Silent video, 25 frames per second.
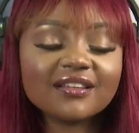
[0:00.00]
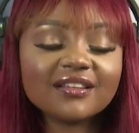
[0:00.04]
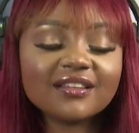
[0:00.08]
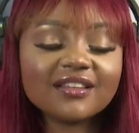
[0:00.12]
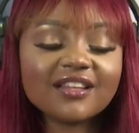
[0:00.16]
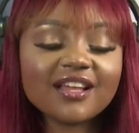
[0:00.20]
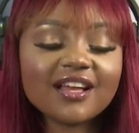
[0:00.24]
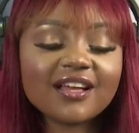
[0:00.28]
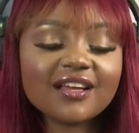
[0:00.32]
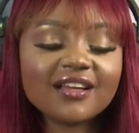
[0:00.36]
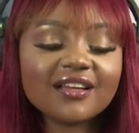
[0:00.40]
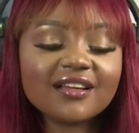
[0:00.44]

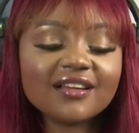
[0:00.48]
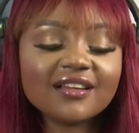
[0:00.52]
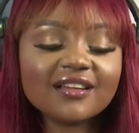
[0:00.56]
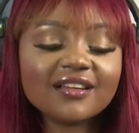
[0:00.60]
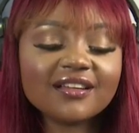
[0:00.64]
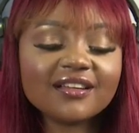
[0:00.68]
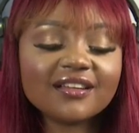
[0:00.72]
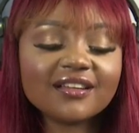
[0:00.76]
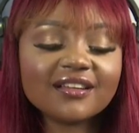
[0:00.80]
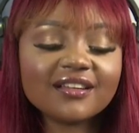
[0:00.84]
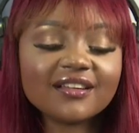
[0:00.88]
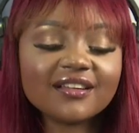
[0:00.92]
I learned
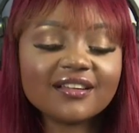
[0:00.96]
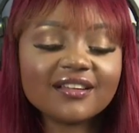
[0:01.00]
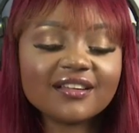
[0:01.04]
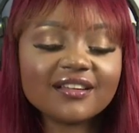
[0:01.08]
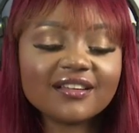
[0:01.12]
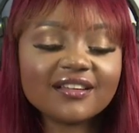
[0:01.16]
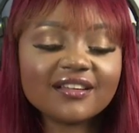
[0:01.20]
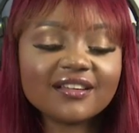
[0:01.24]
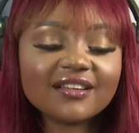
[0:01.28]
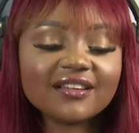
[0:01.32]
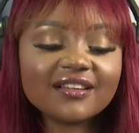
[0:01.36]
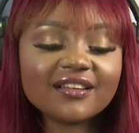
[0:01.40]
to be
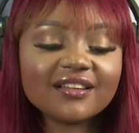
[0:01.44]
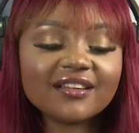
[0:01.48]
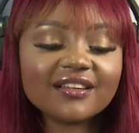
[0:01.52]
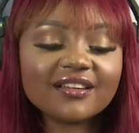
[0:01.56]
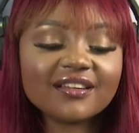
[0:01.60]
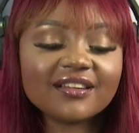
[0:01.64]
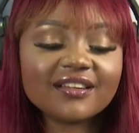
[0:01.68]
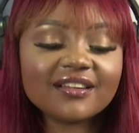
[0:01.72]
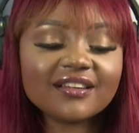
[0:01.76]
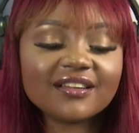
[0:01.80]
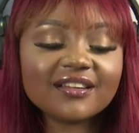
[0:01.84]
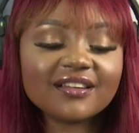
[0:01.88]

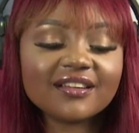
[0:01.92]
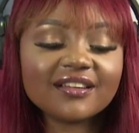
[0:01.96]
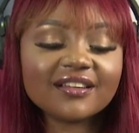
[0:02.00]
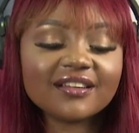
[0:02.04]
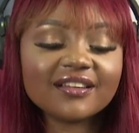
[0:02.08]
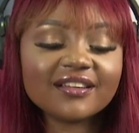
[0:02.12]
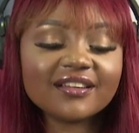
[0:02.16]
grateful.